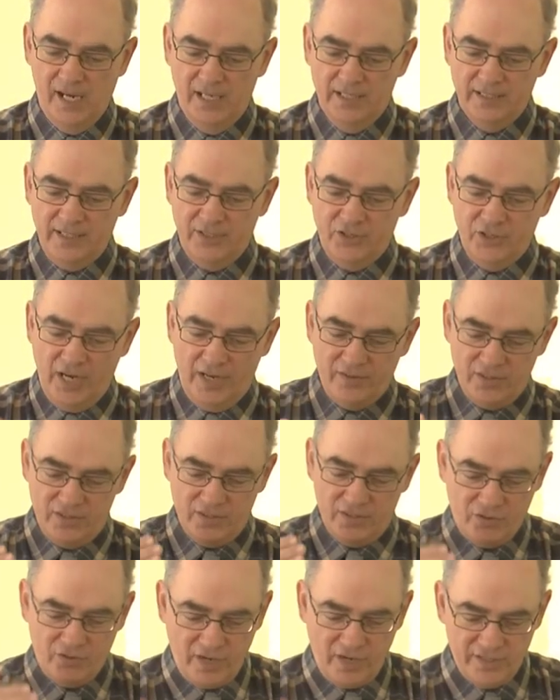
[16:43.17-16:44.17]
See, Jesus
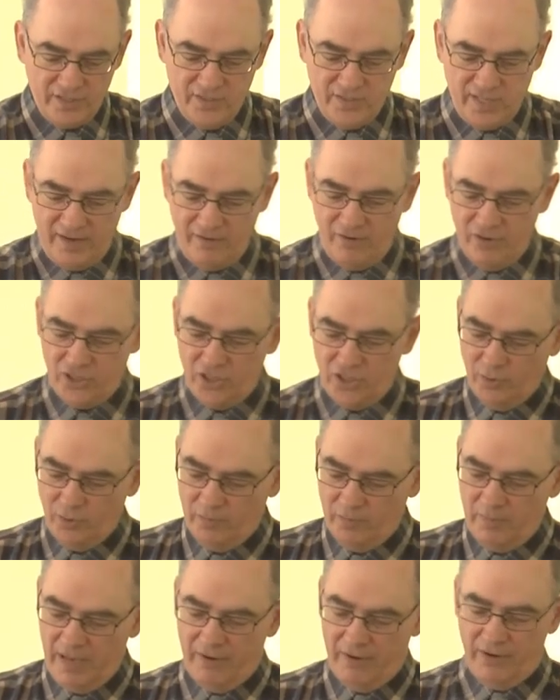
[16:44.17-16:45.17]
addresses their issue
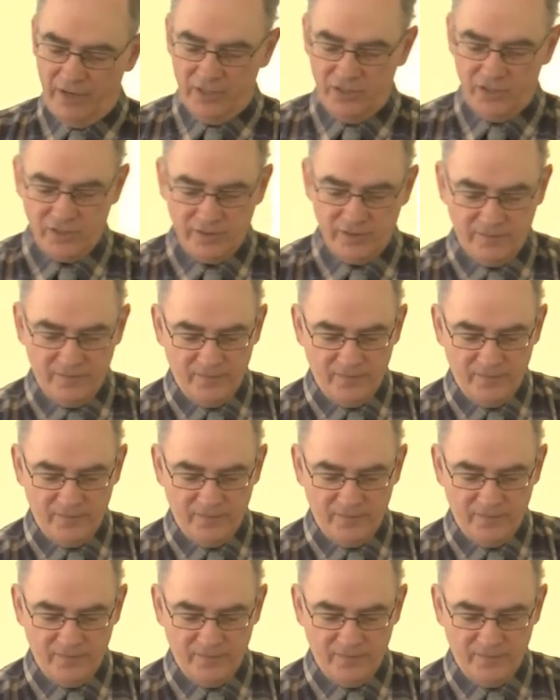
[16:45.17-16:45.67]
with marriage